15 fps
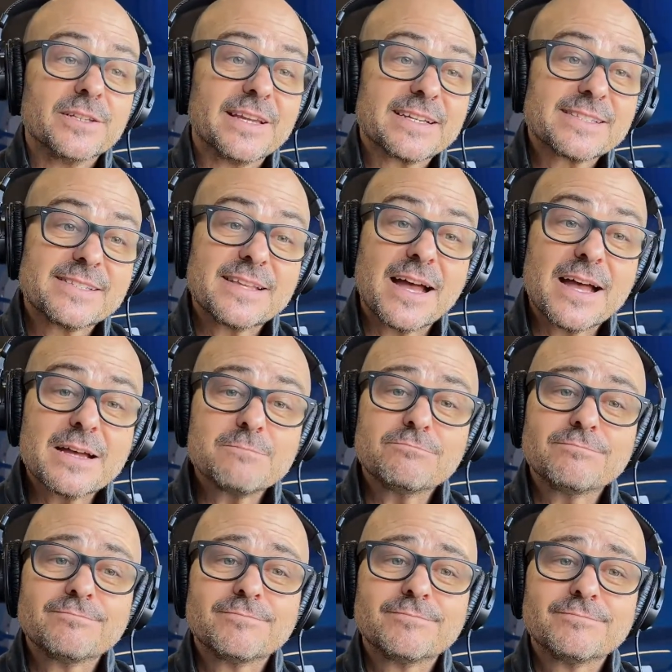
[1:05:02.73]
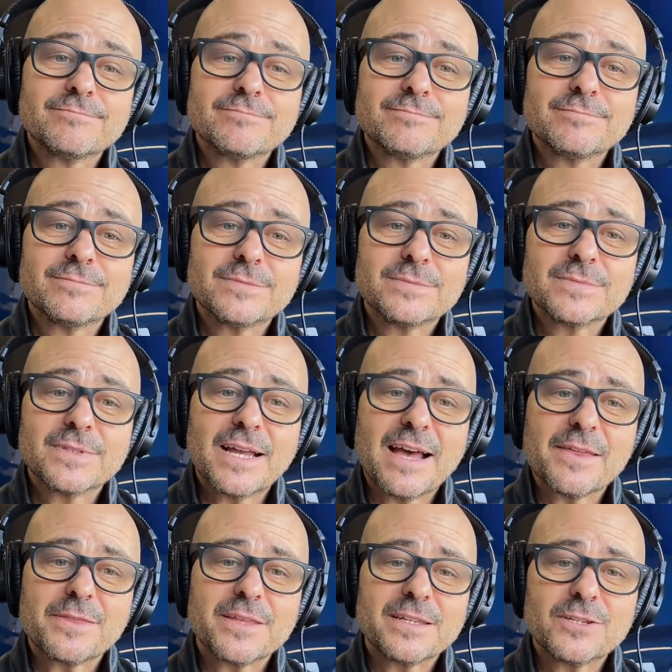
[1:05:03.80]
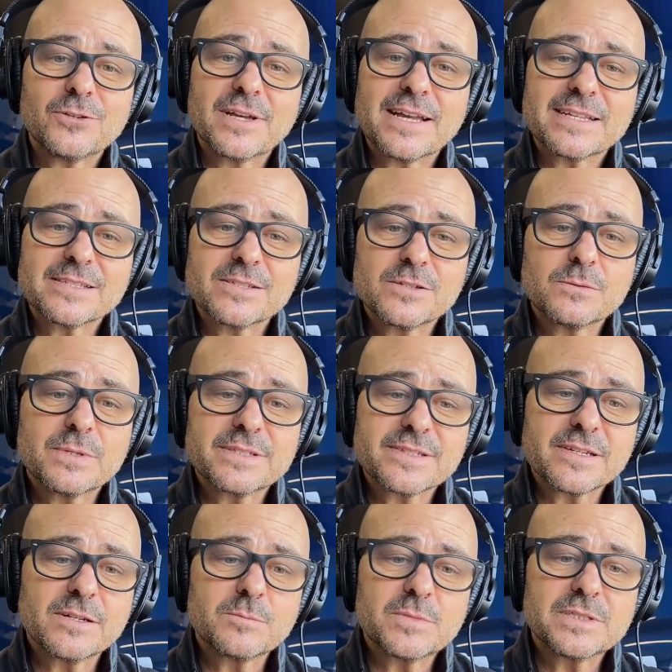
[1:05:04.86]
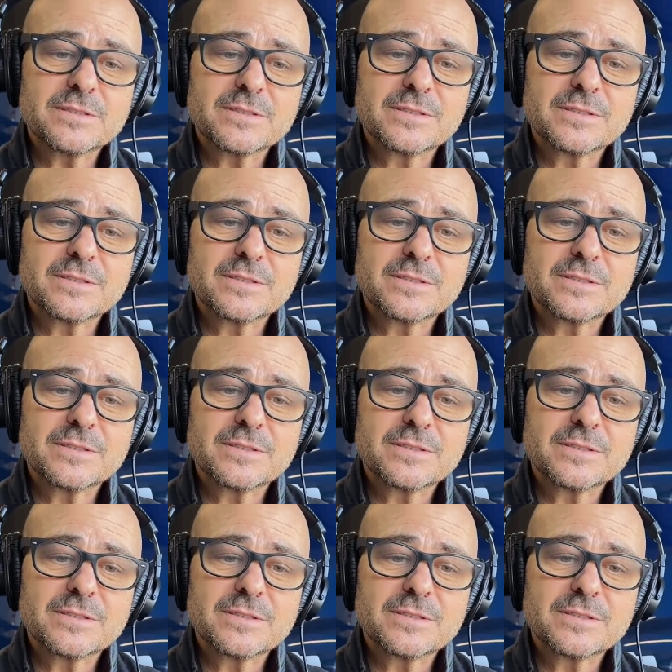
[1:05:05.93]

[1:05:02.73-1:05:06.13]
next time, I think you guys know what's coming.